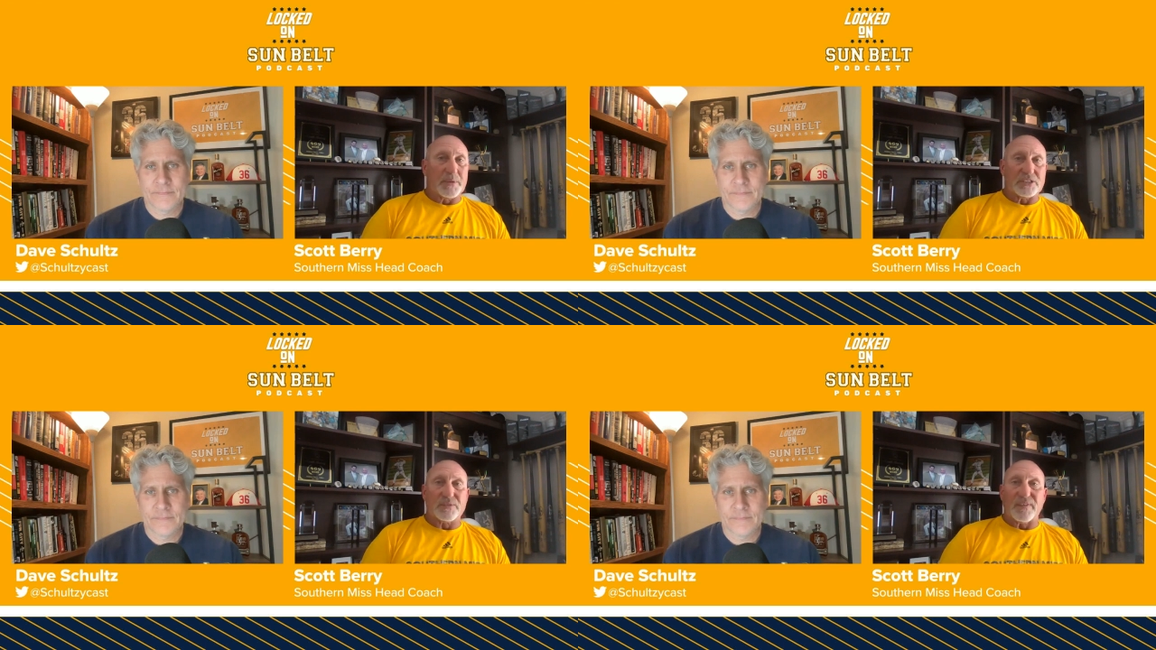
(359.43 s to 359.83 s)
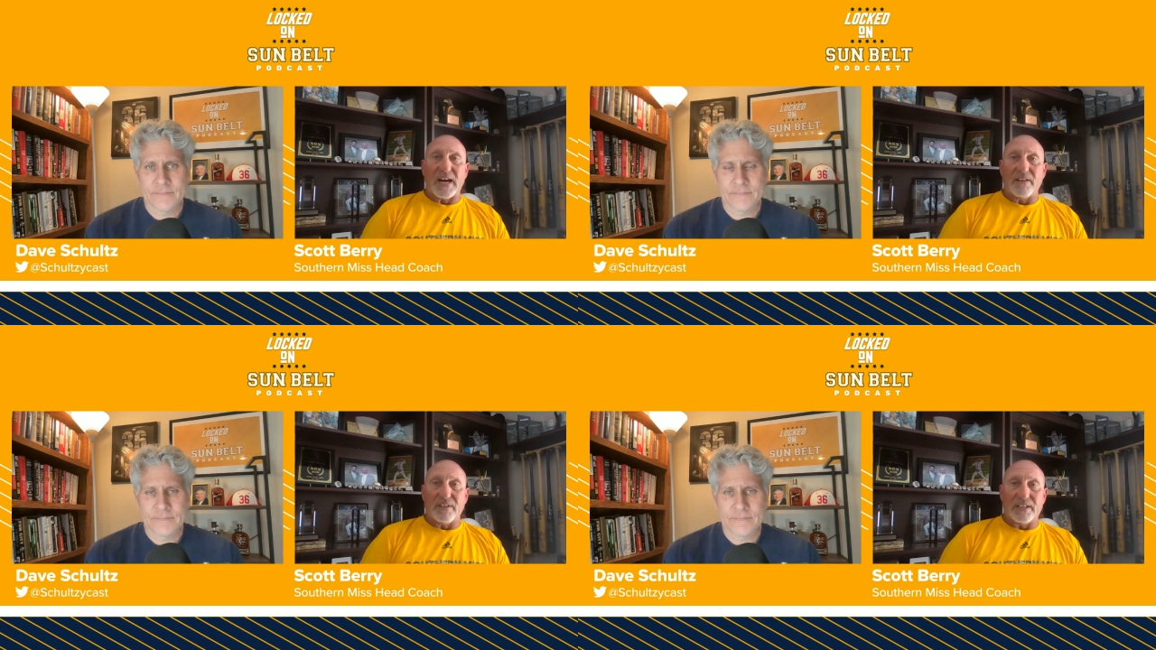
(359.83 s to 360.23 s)
Speaker 1: pitched
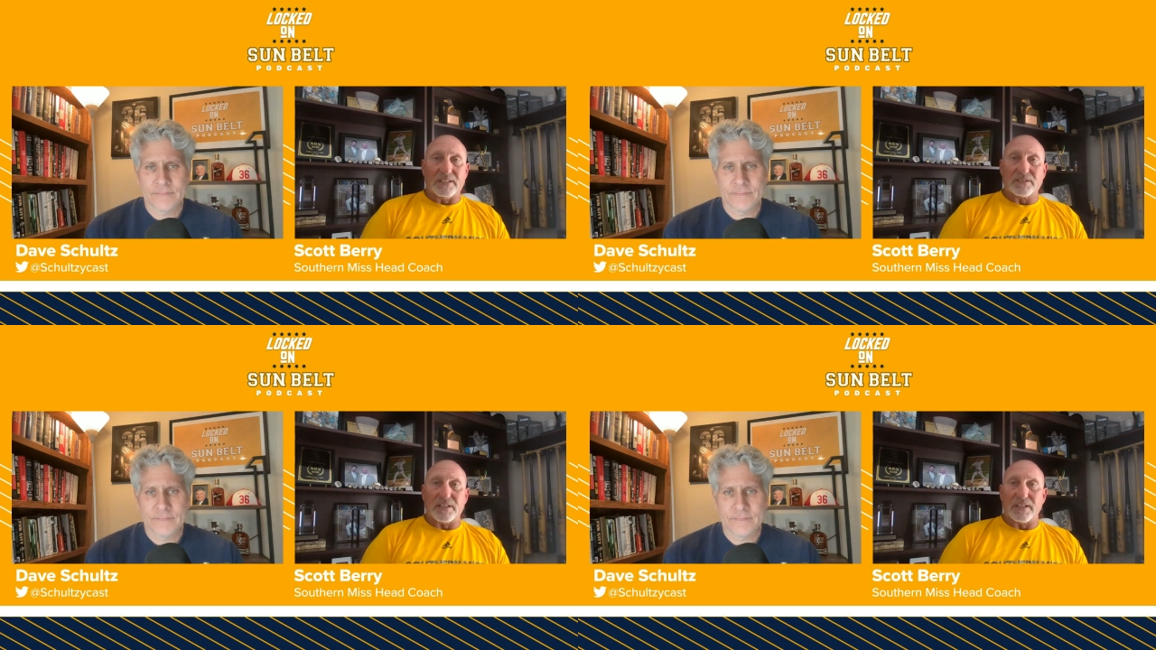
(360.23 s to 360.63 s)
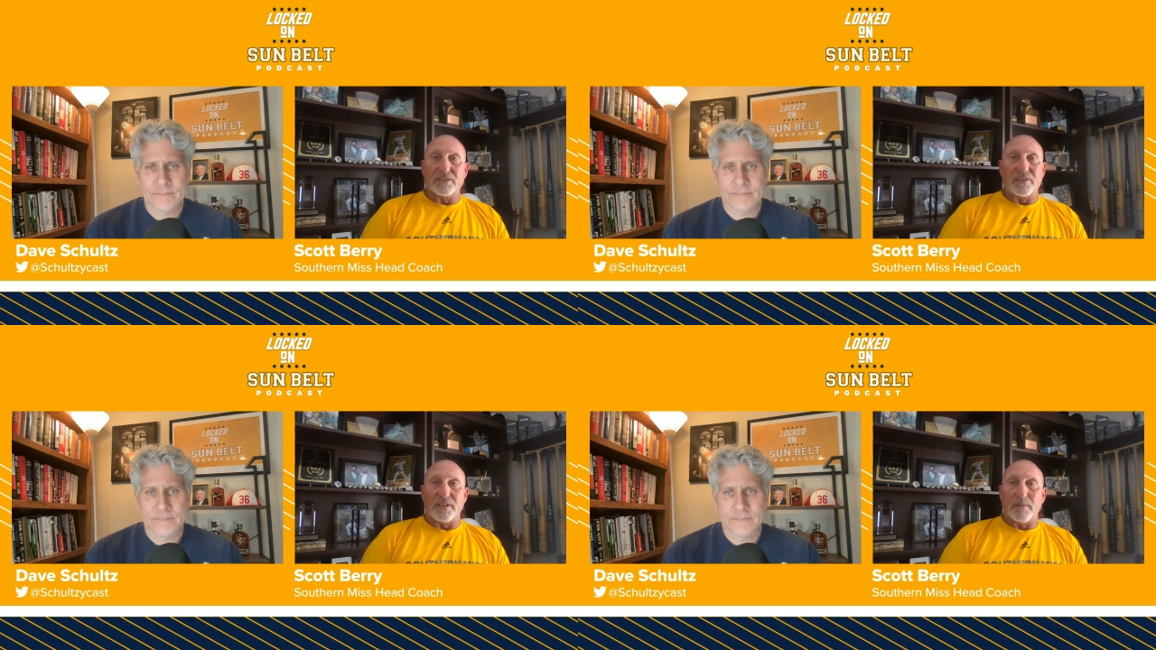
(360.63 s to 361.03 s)
five innings
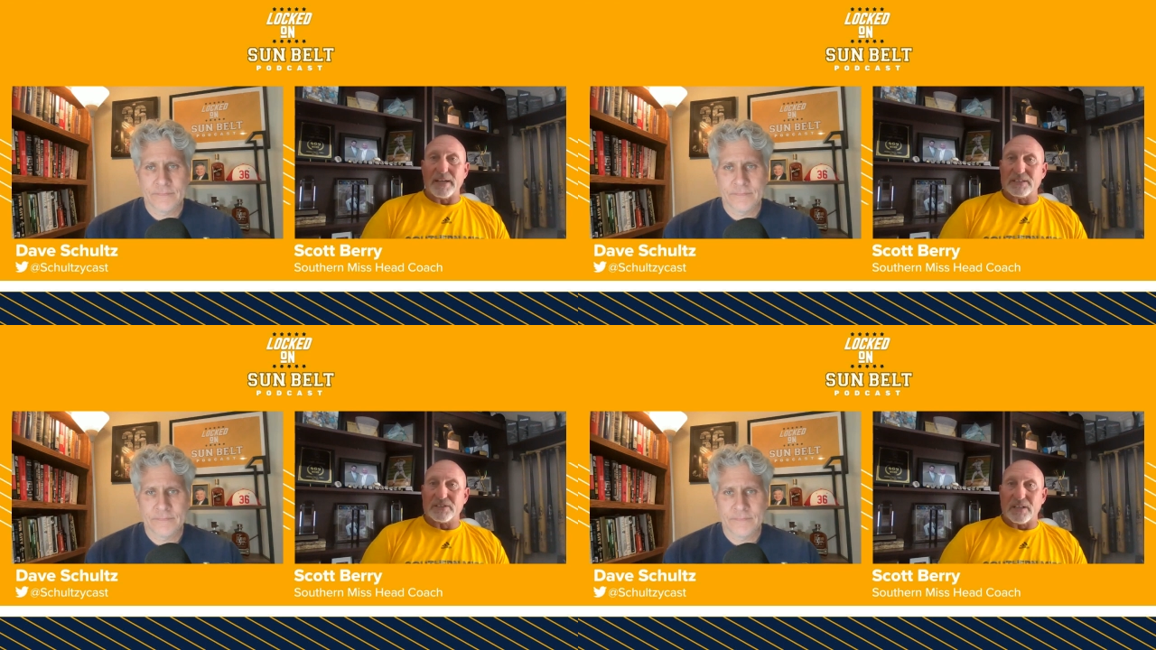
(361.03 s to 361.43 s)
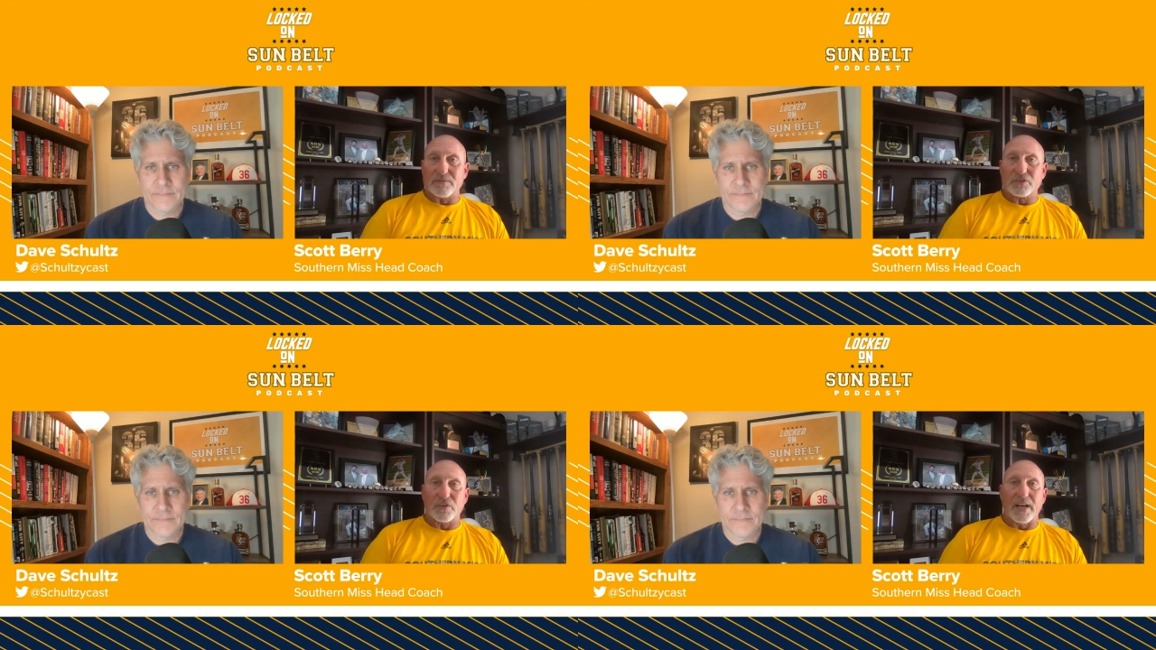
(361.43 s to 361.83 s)
against them, had seven
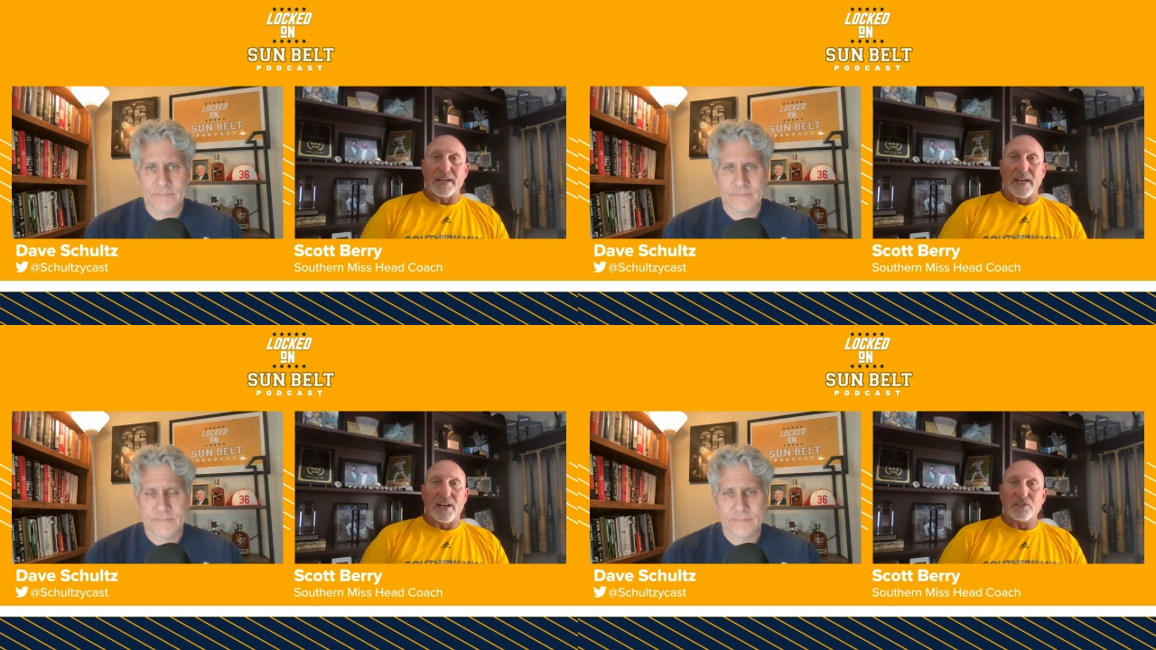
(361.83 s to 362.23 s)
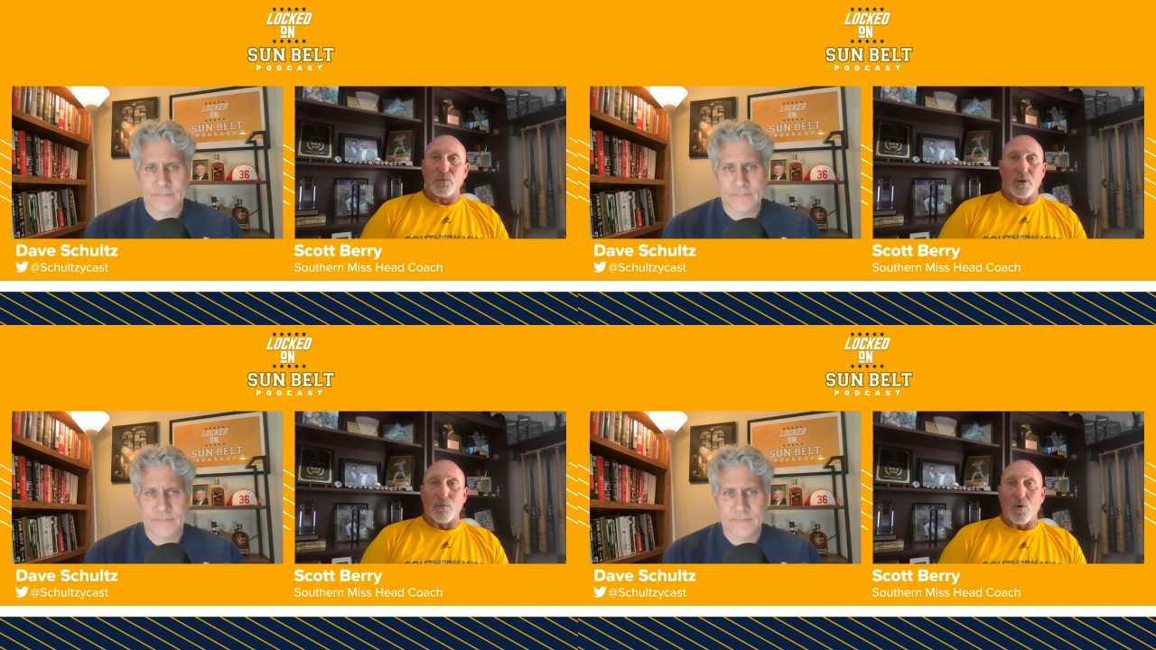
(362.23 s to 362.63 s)
strikeouts, one